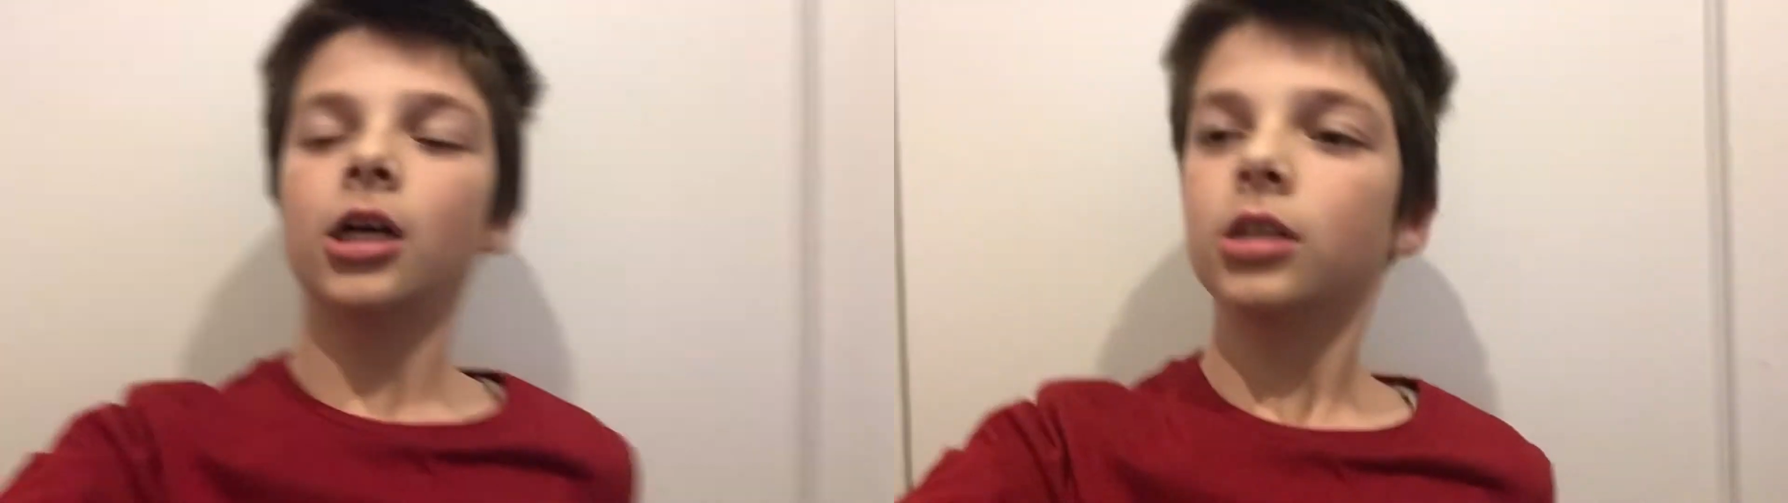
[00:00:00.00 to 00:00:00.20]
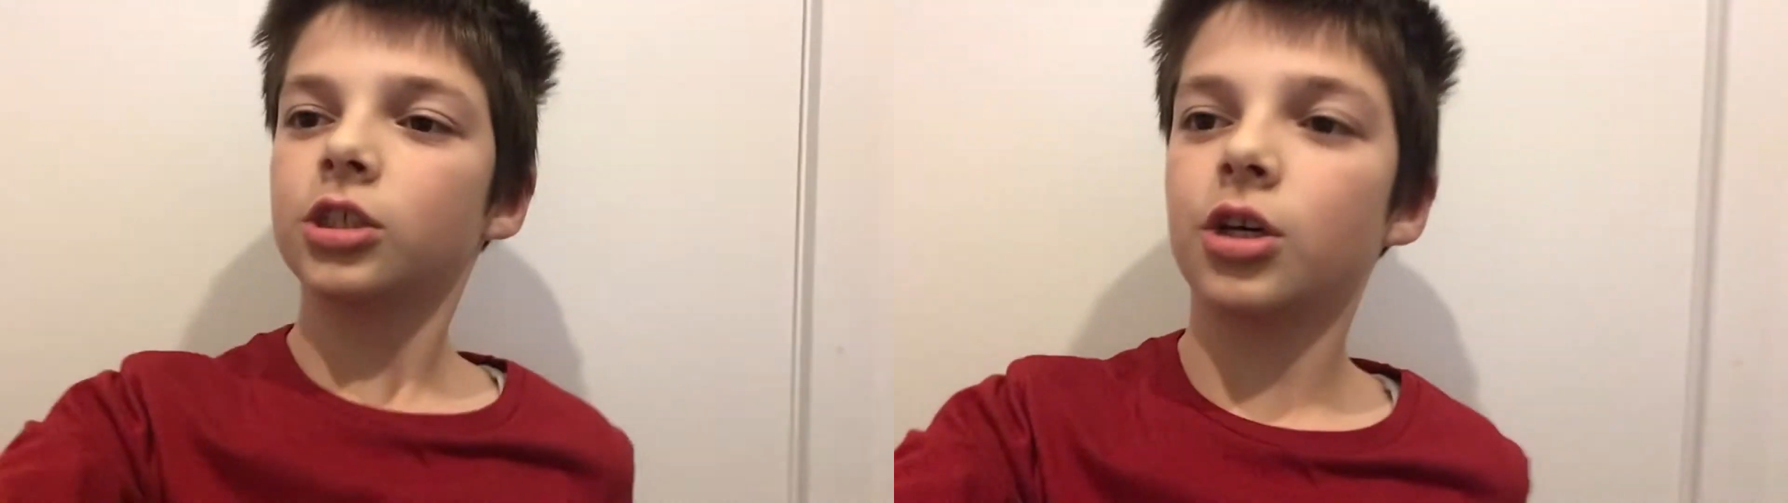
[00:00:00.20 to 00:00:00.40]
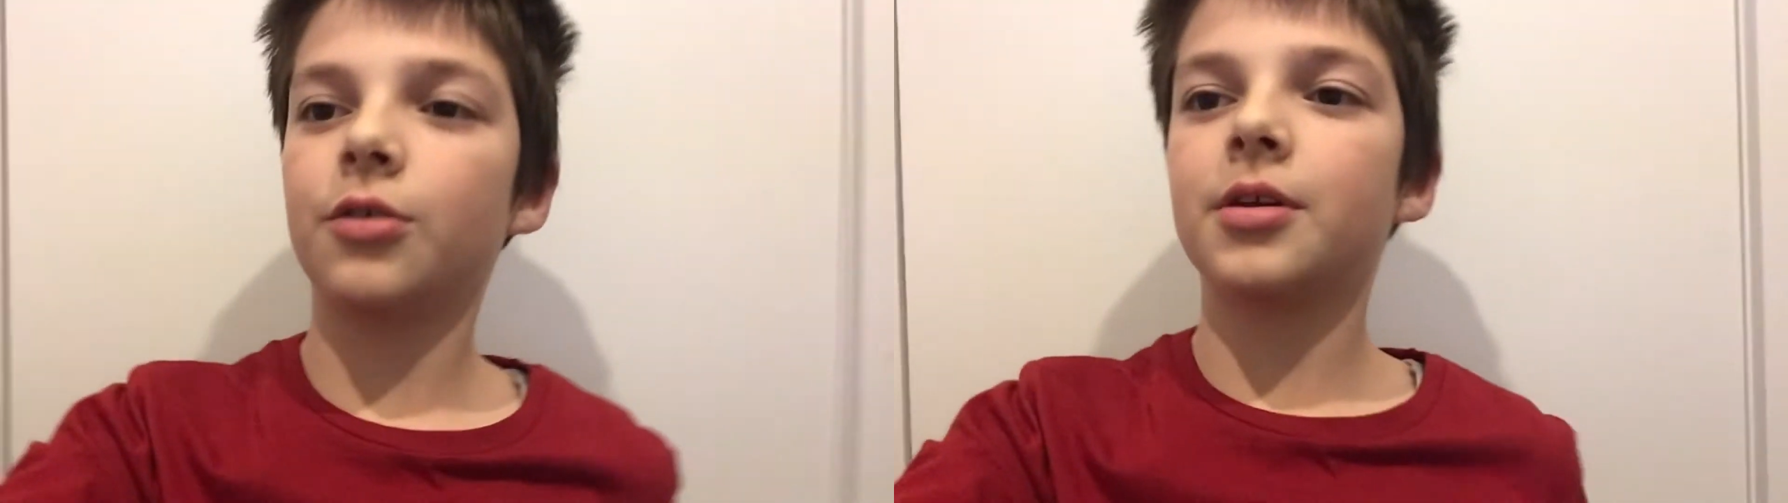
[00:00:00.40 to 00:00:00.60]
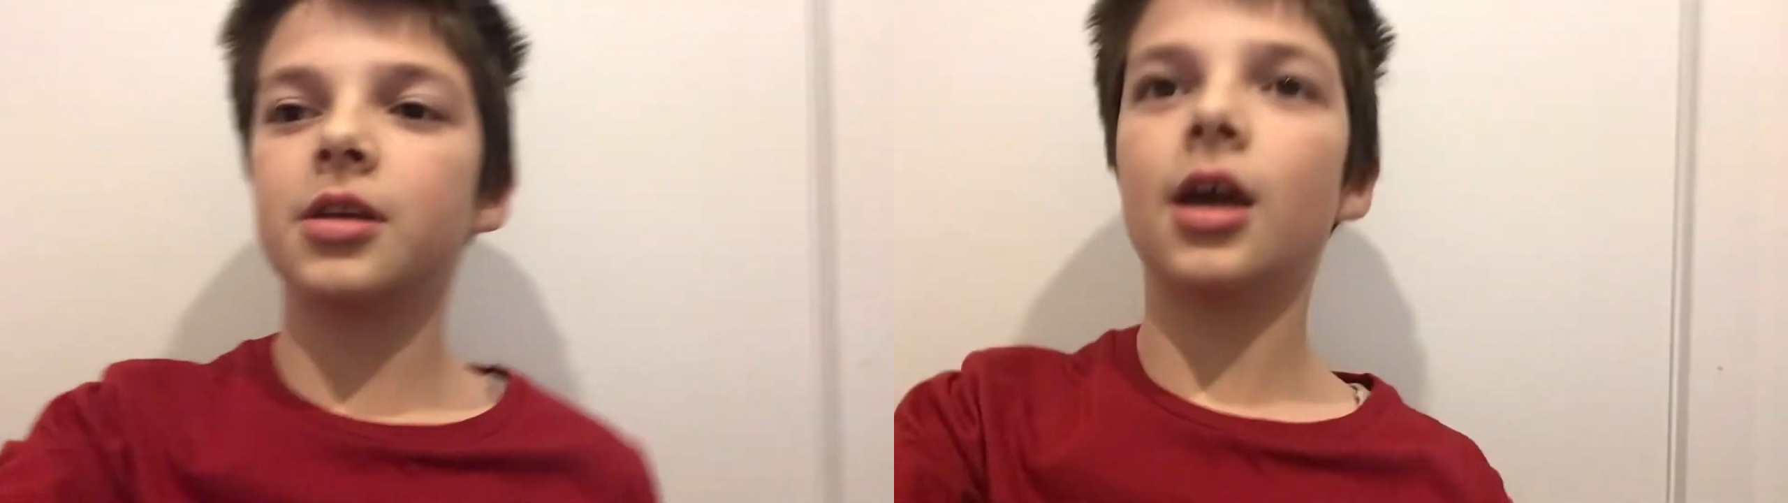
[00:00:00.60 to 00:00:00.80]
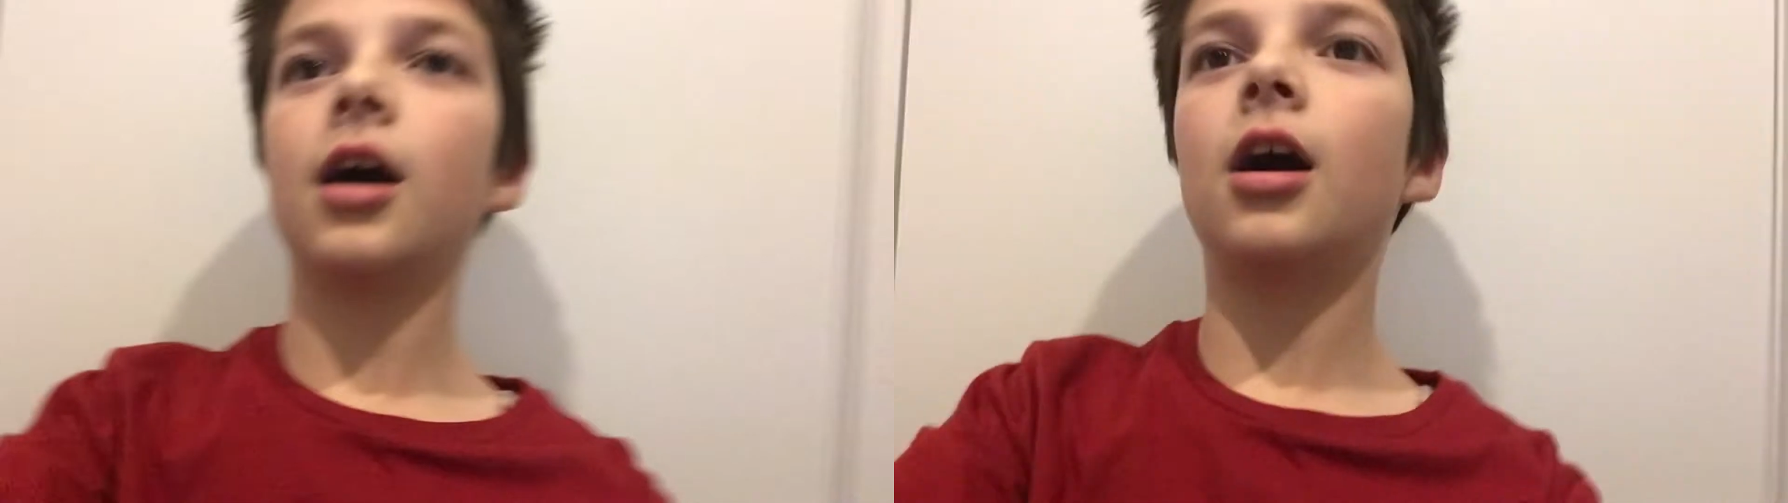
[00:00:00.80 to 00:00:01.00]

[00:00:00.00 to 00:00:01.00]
So, yeah,